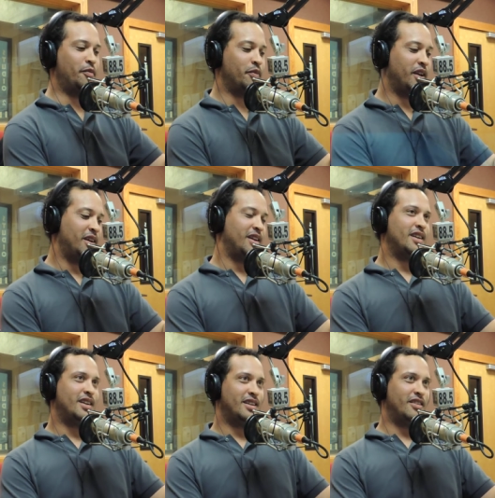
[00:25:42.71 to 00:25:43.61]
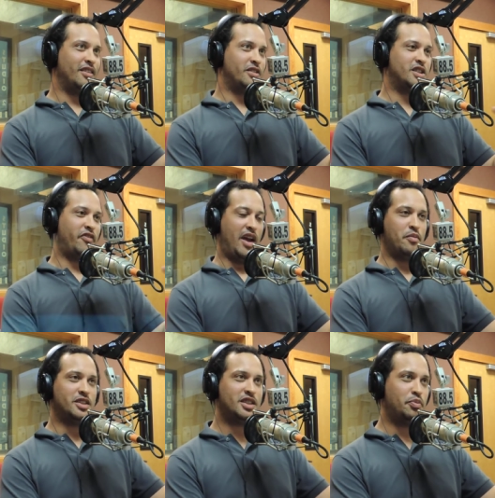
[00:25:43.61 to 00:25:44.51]
um,
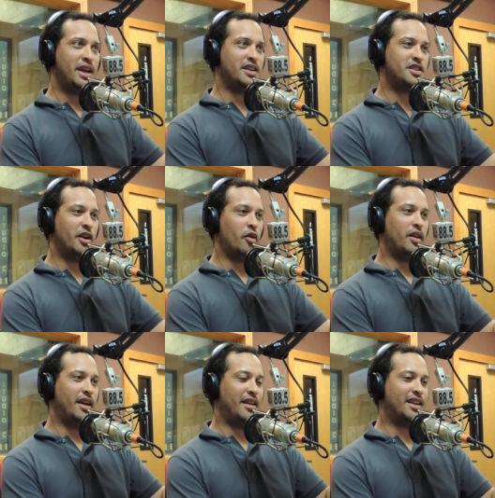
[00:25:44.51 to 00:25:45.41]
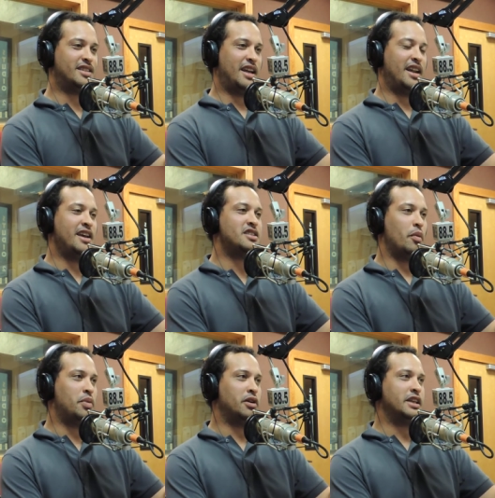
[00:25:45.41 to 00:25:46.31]
famous speech, you know, it, it's it is a
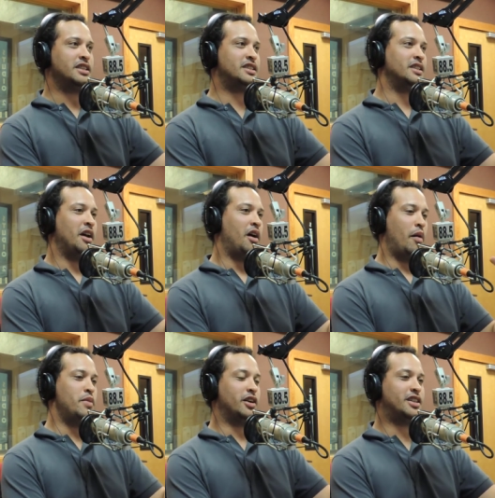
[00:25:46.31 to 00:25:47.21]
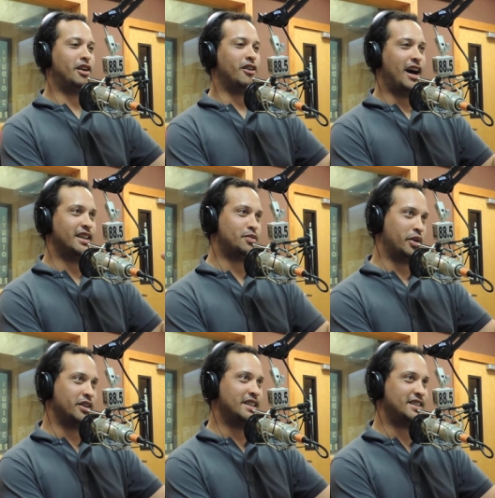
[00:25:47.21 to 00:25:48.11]
police a militarized
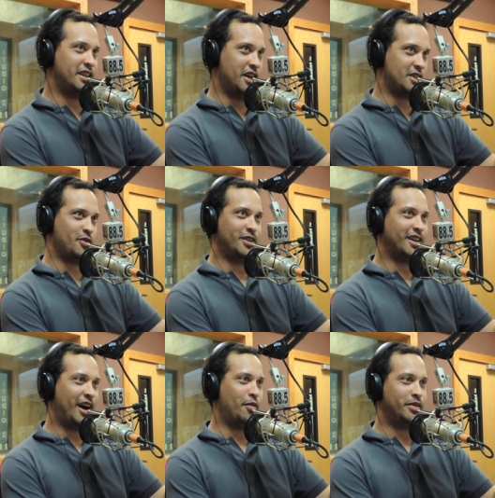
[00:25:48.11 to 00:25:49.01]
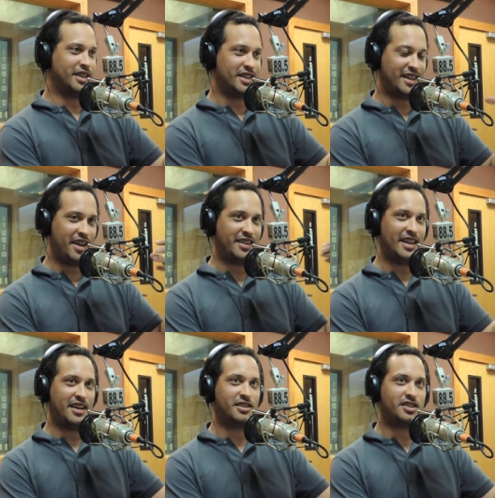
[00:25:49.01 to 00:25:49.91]
police industrial complex. Like they
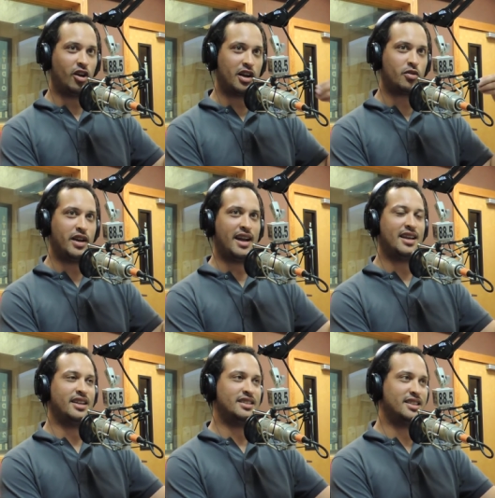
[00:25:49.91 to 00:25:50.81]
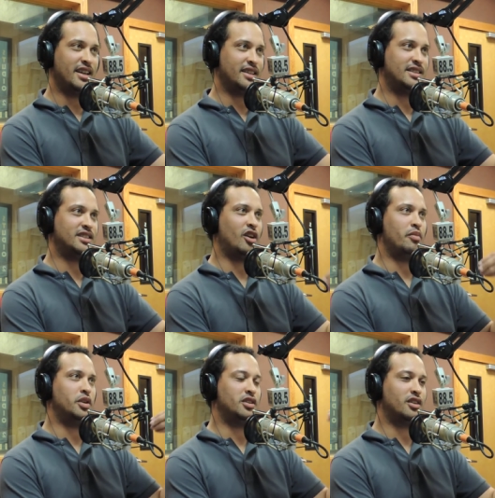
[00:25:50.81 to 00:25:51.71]
they start creating these things, they
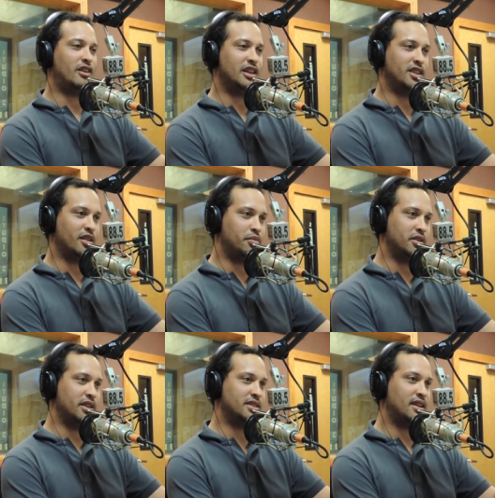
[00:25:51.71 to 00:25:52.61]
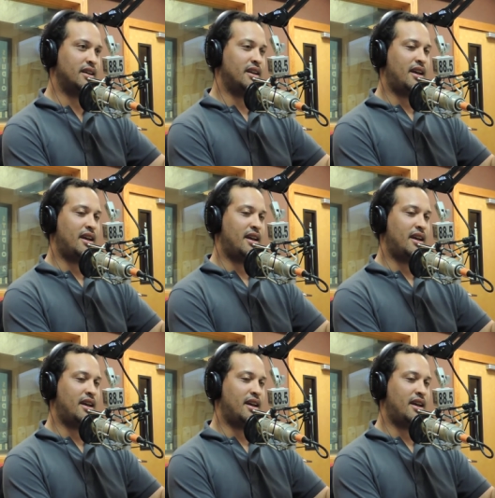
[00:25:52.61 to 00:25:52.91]
start militarizing the police,